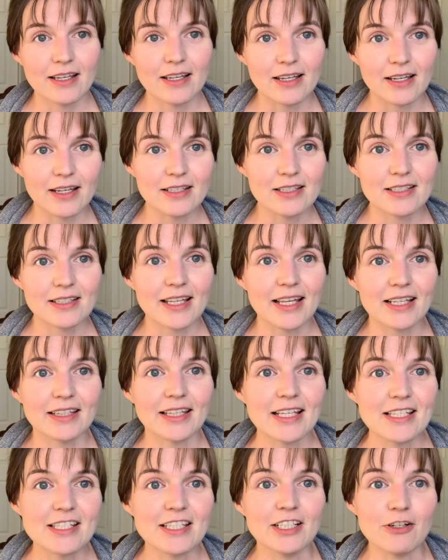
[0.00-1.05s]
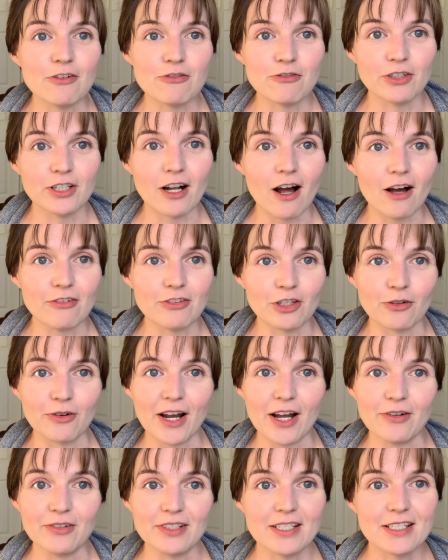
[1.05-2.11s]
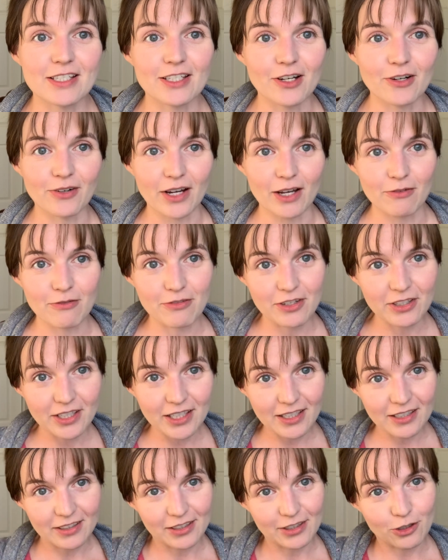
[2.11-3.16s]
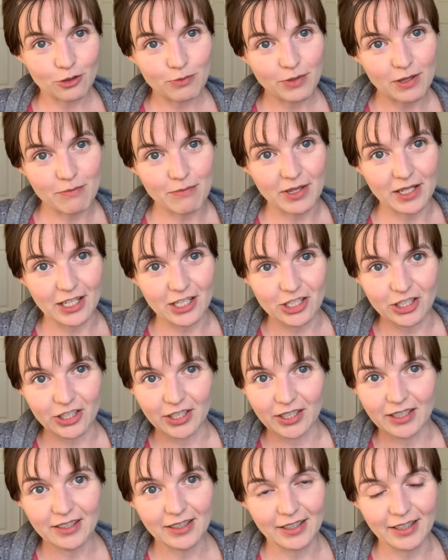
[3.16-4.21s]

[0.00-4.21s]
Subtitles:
It's like less than a foot off the ground. So I'm feeling a little bit miniature.